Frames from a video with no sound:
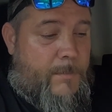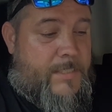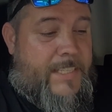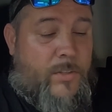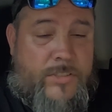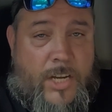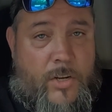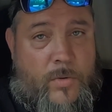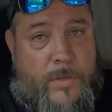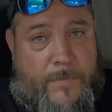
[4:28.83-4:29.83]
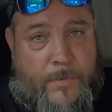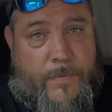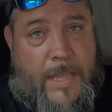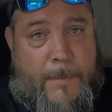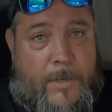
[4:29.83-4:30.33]
Steel toe, if you're
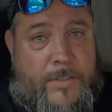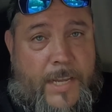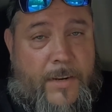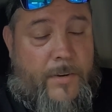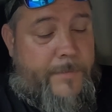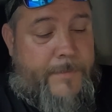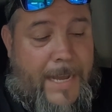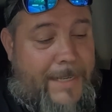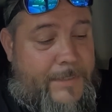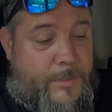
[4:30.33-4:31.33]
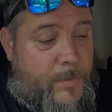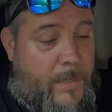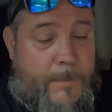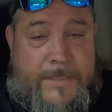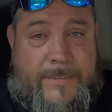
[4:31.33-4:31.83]
flatbed or tanker, I just
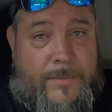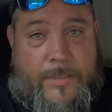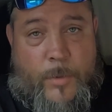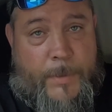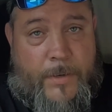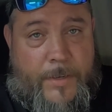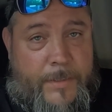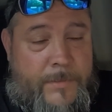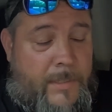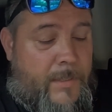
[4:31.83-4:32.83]
recommend steel toe, period.